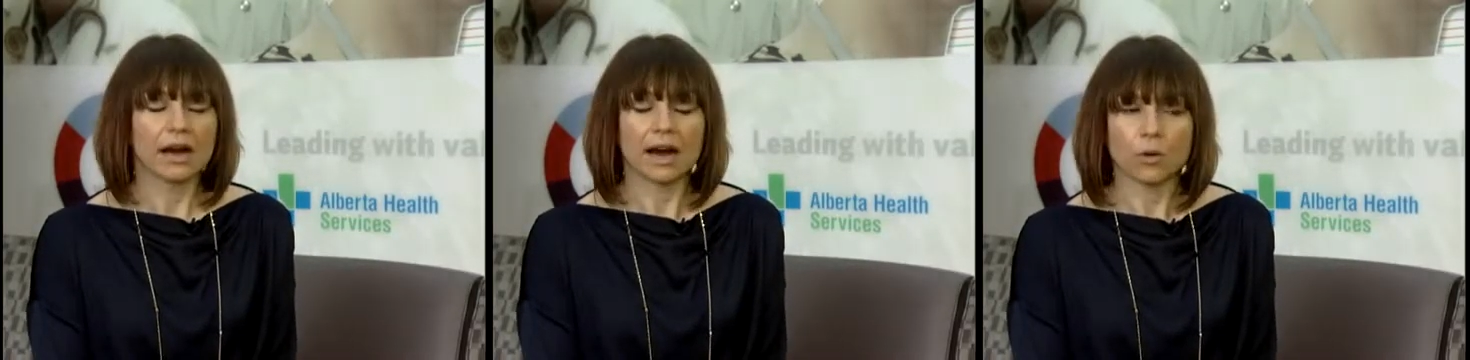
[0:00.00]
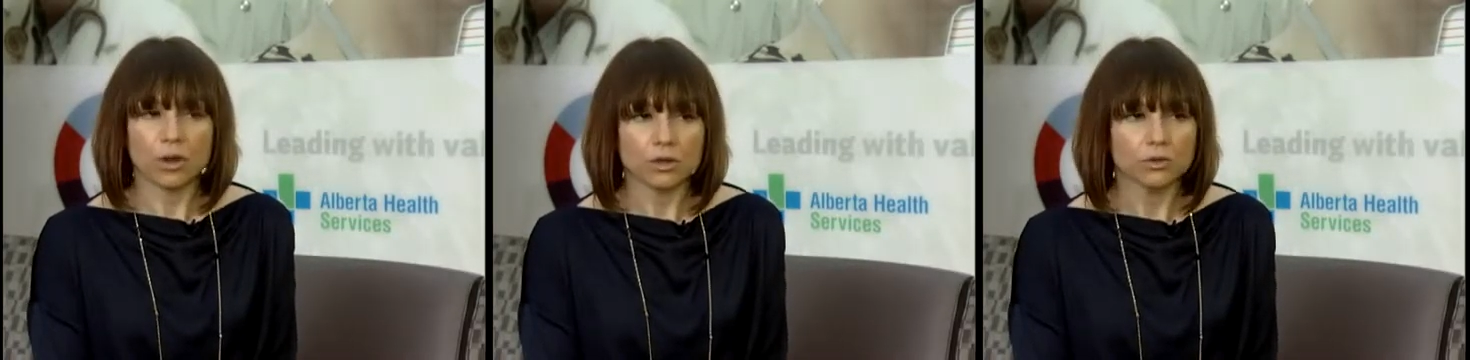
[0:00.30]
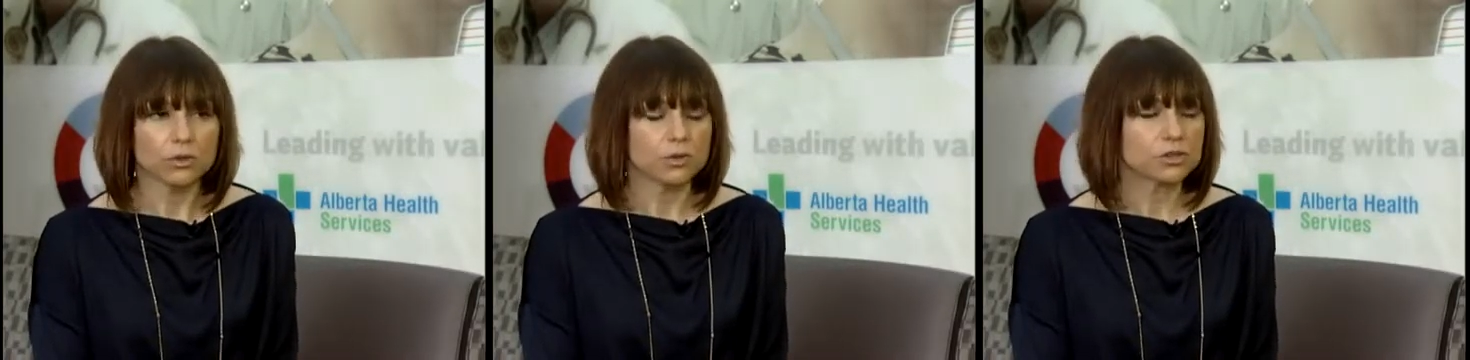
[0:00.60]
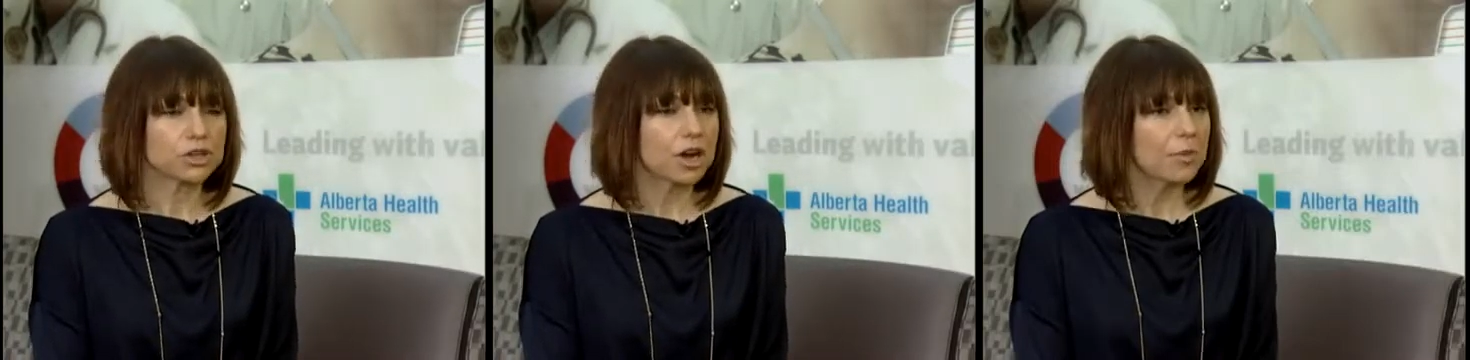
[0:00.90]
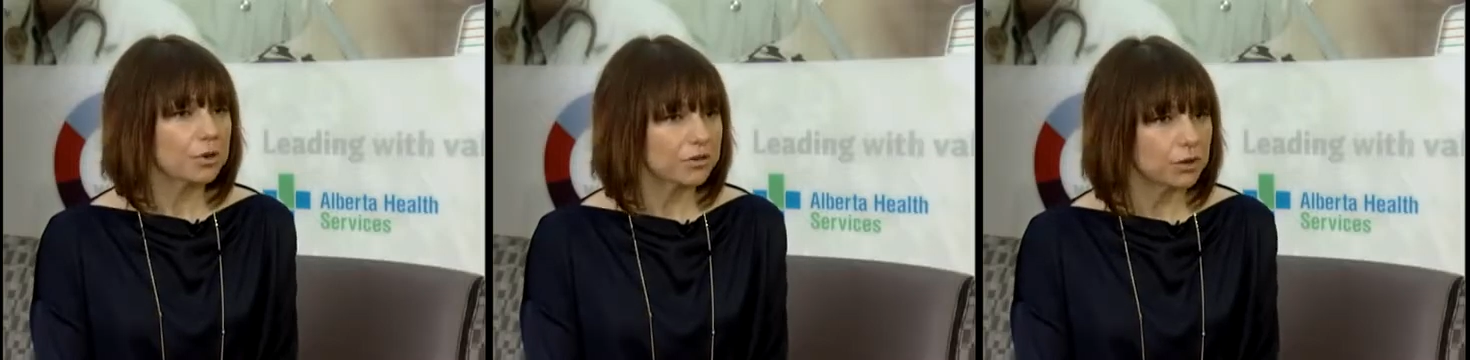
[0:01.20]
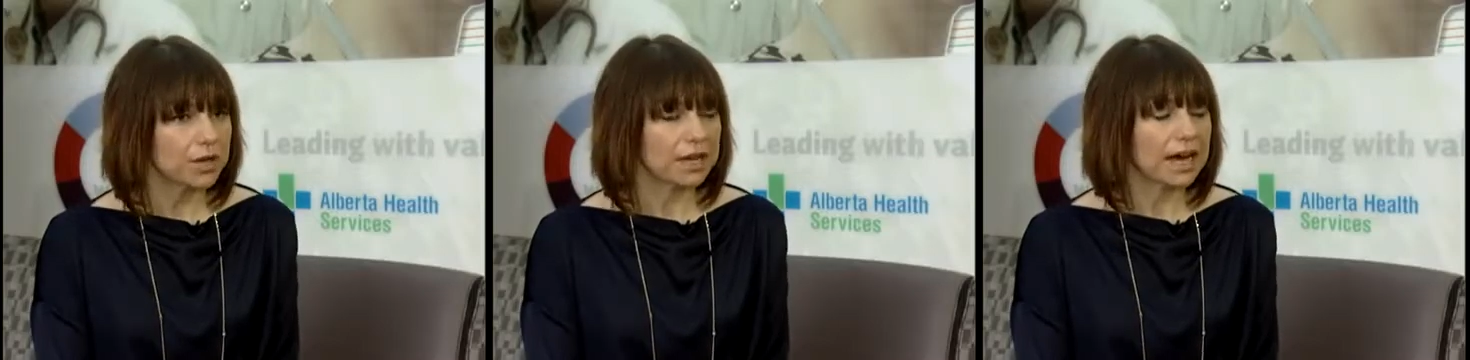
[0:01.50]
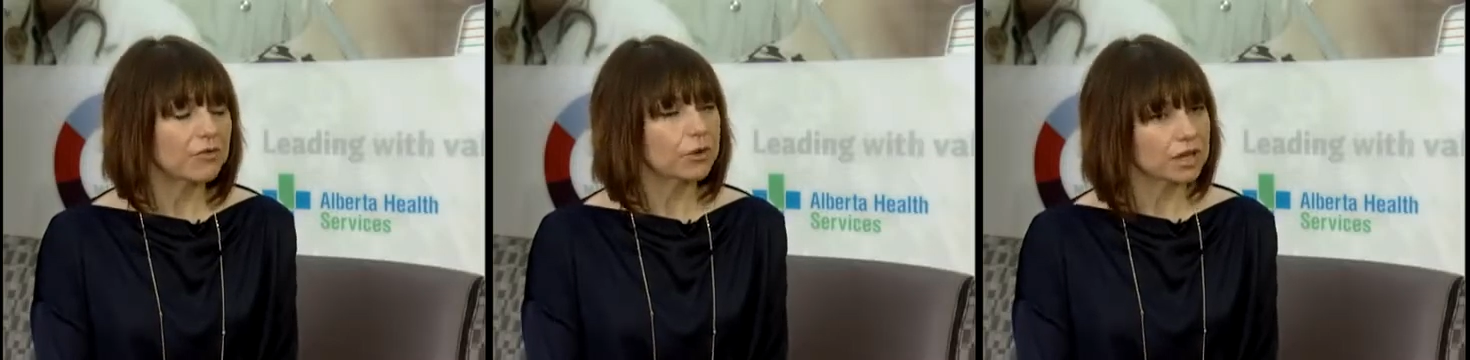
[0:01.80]
how well you do your job or if you can
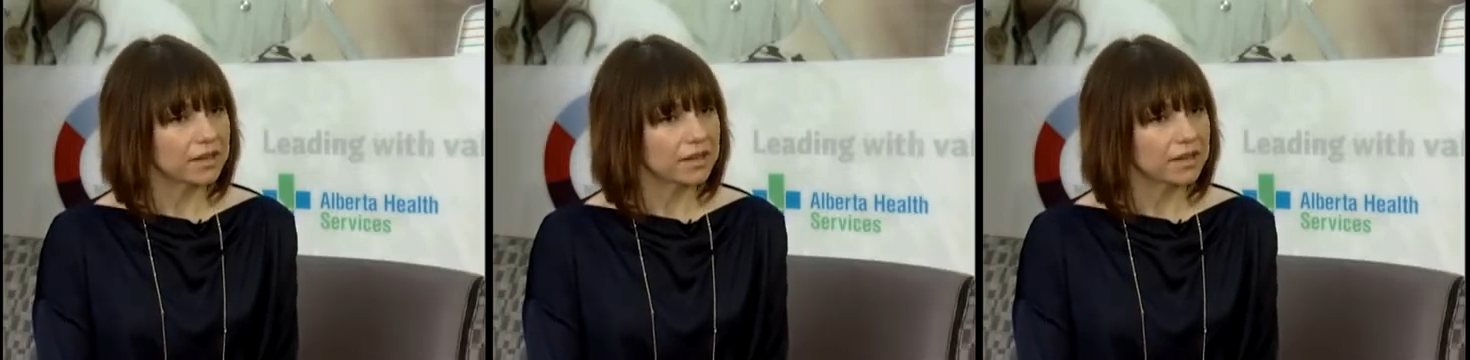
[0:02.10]
have work,